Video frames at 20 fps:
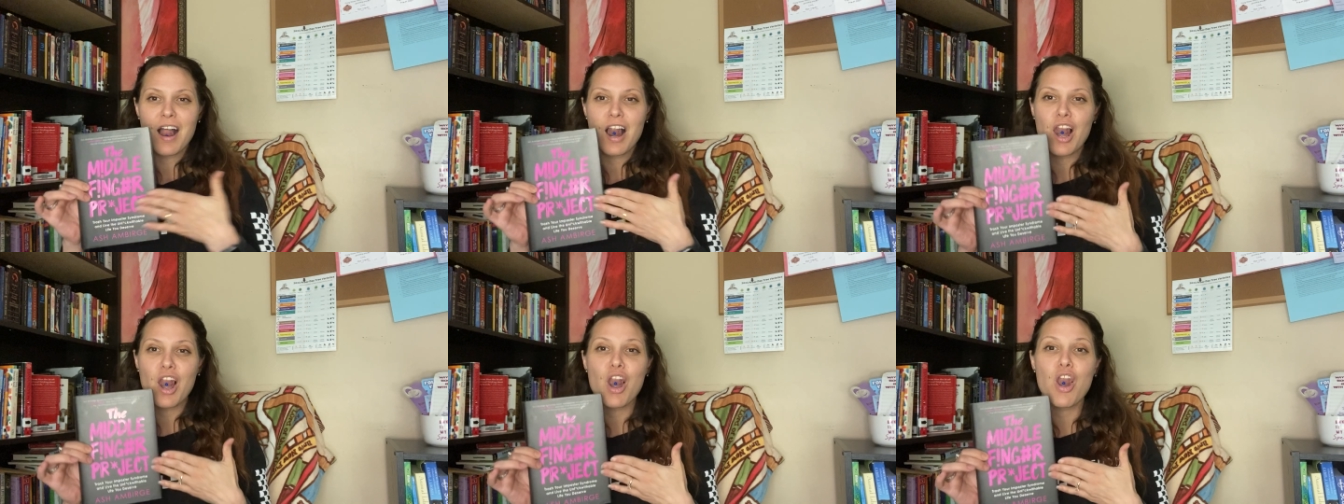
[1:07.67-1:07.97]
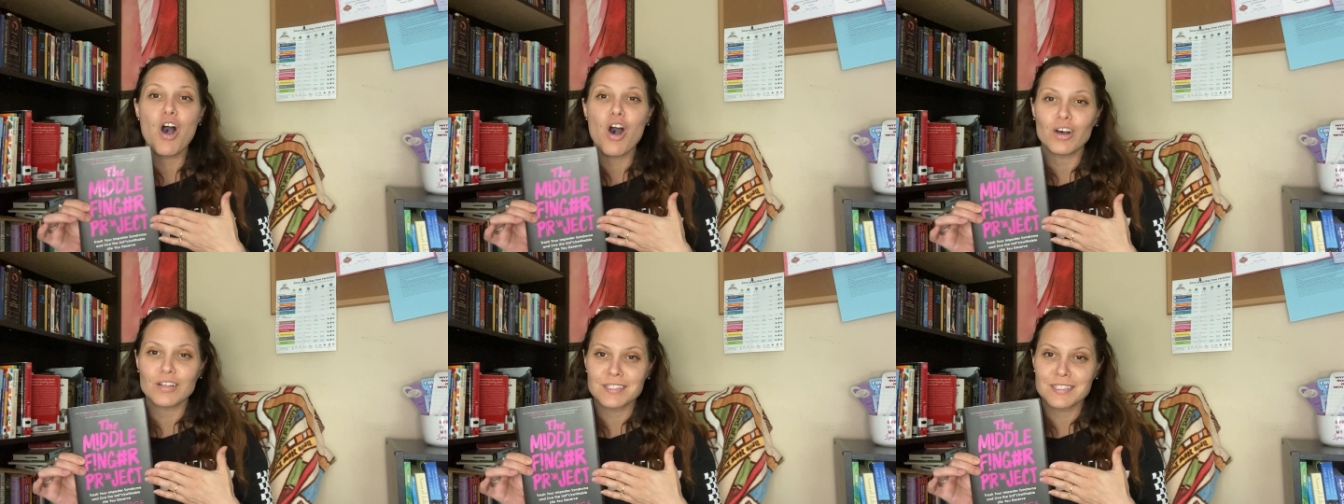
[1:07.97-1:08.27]

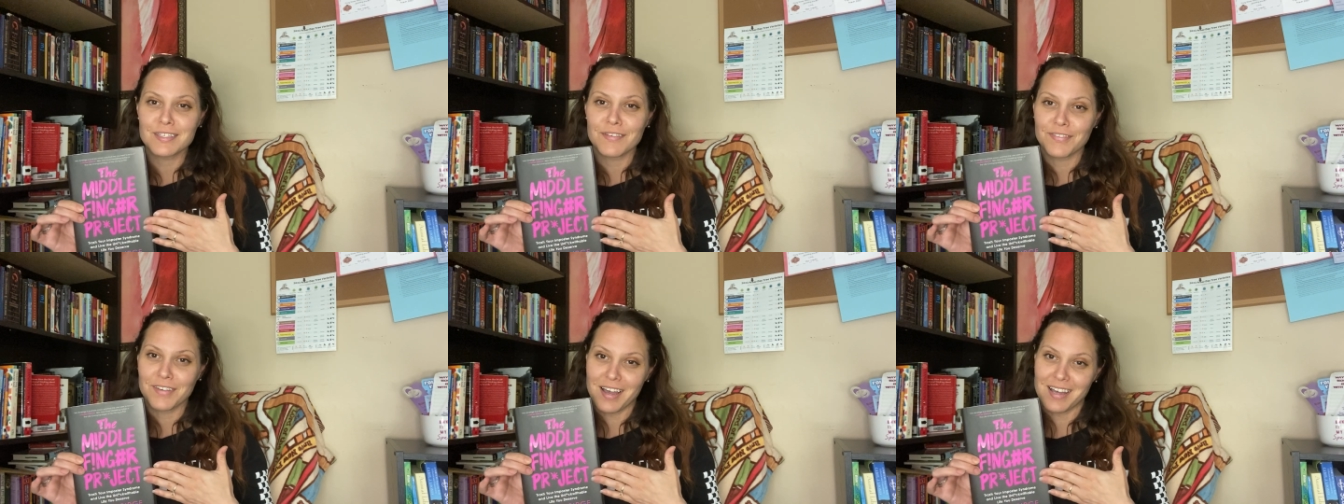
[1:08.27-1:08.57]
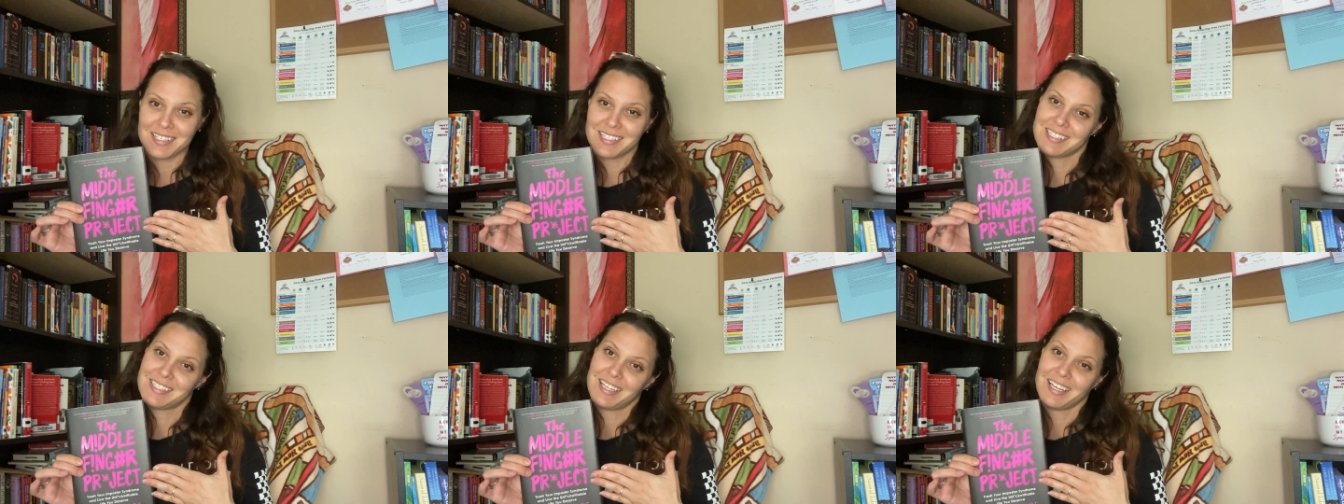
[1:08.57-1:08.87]
lots of
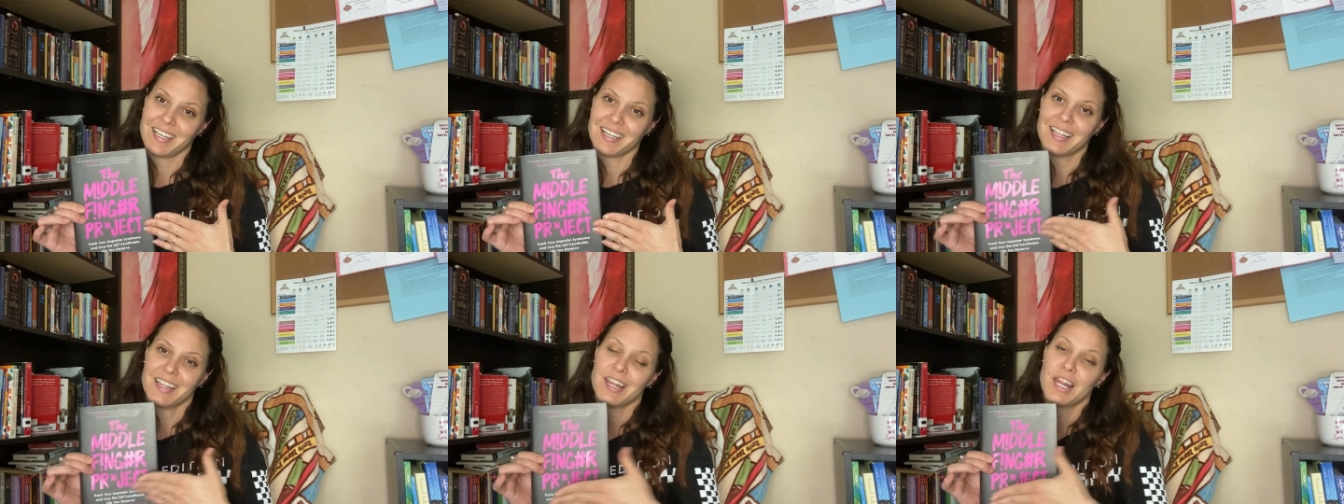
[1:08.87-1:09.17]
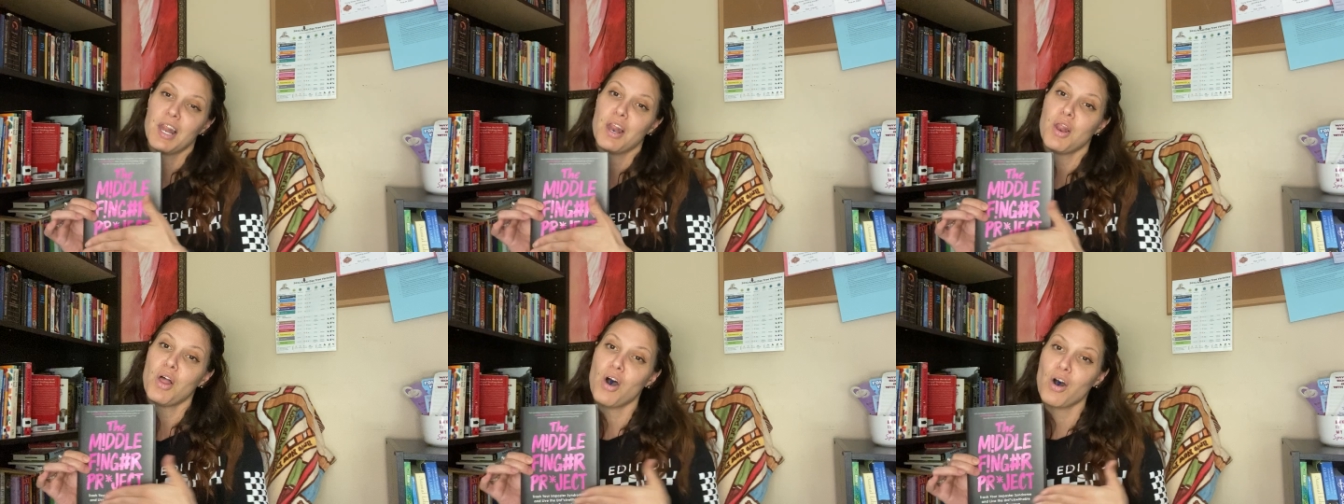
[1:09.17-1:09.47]
cussing,
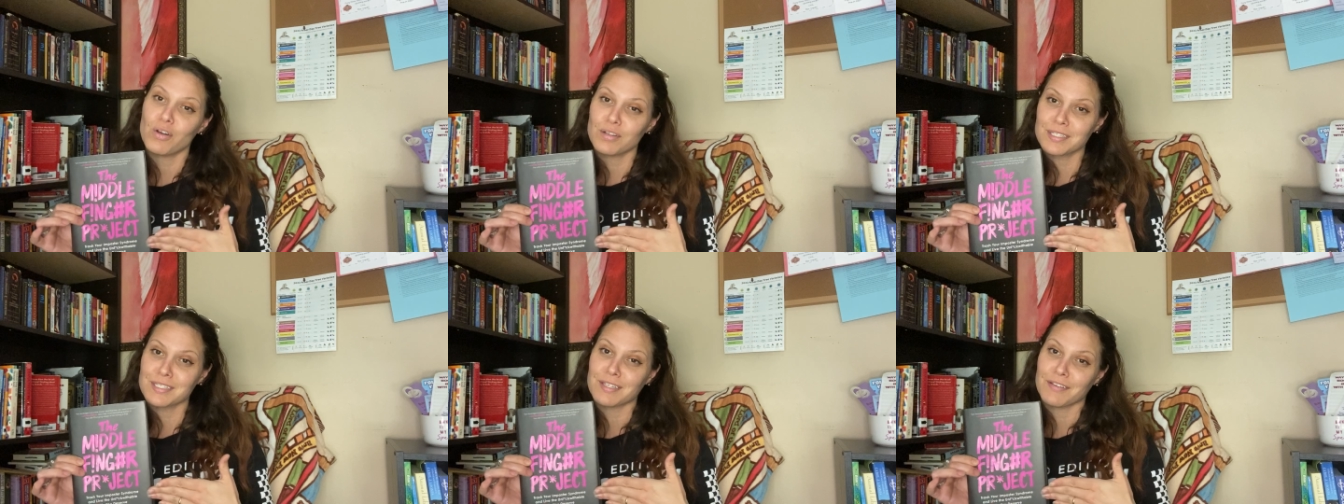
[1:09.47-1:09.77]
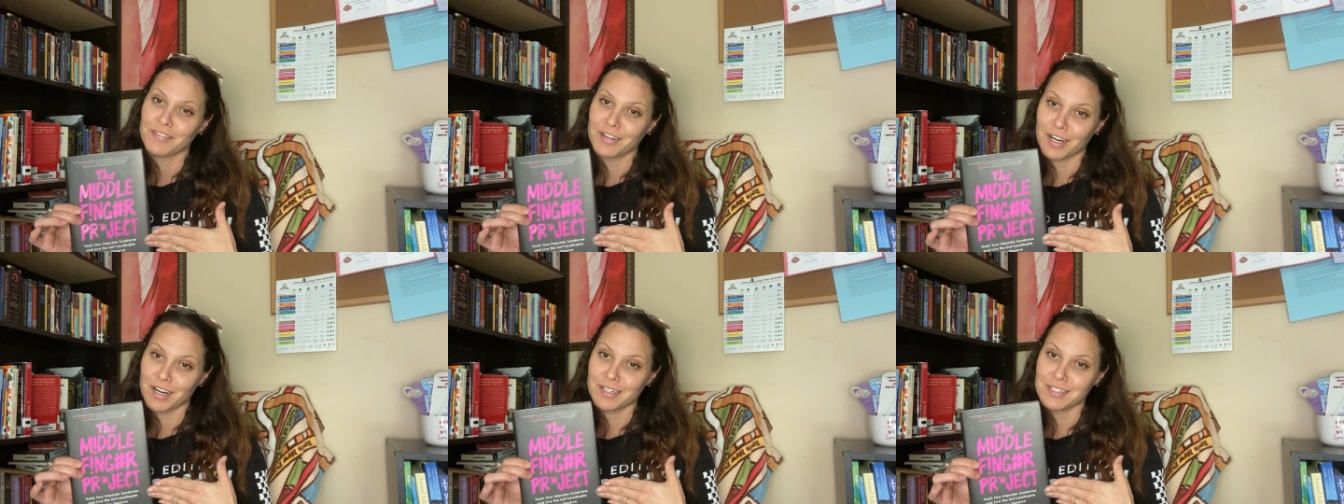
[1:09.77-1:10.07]
lots
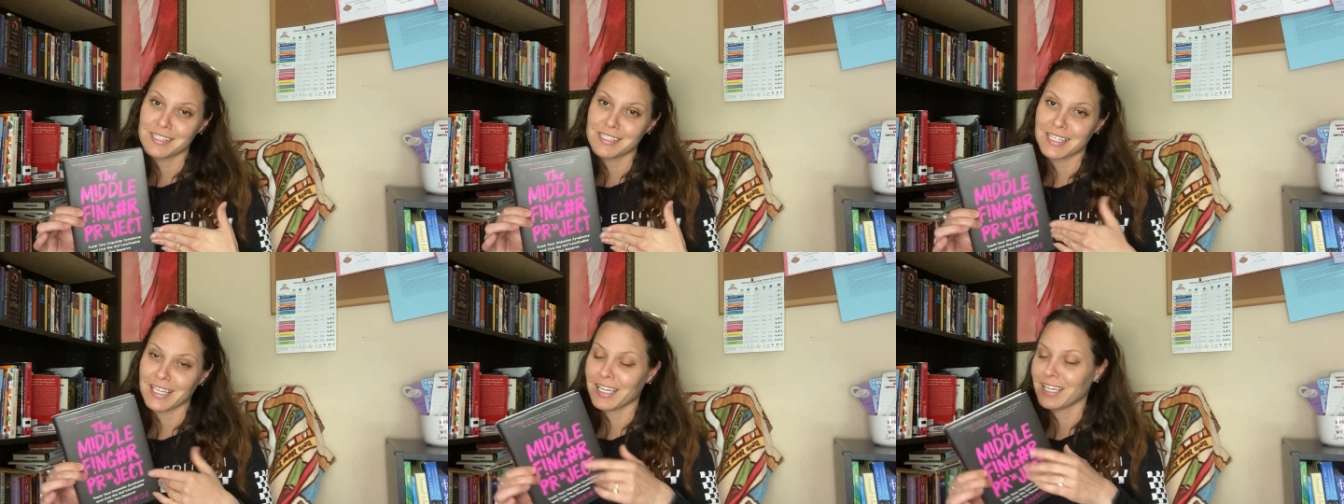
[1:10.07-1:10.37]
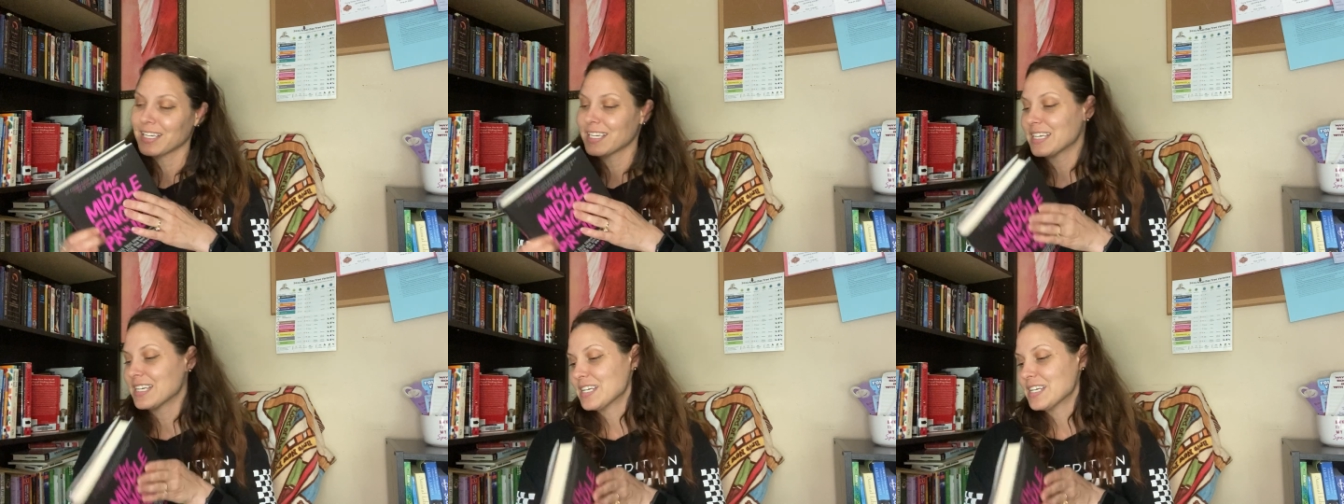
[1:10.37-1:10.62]
of cursing.